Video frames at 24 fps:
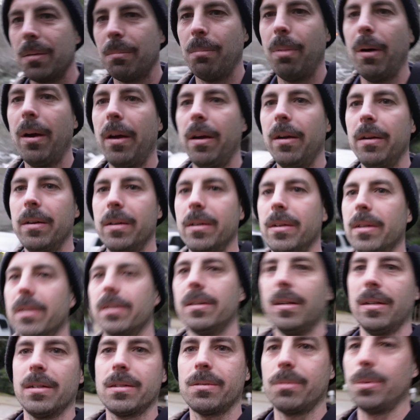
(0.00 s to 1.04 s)
But
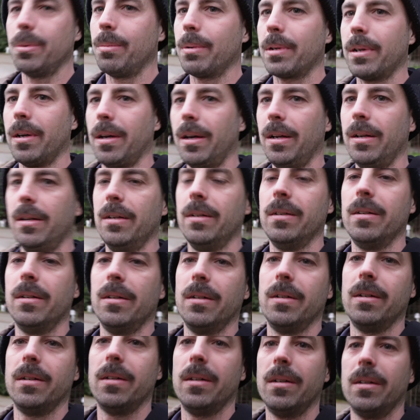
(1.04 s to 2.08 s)
does the
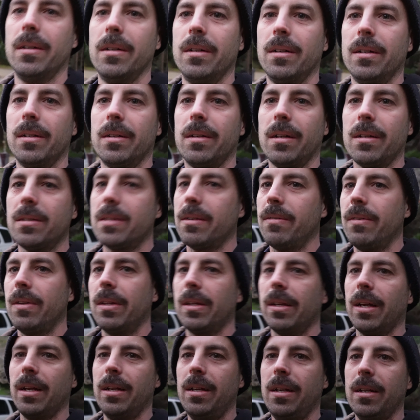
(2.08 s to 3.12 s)
Rubicon, does
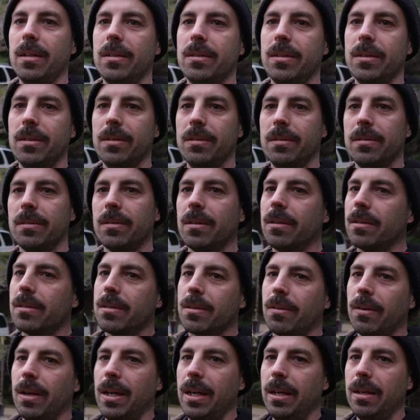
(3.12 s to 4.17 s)
everything I need it to,
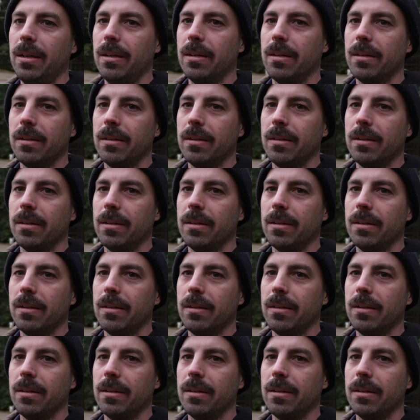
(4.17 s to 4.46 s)
looks great,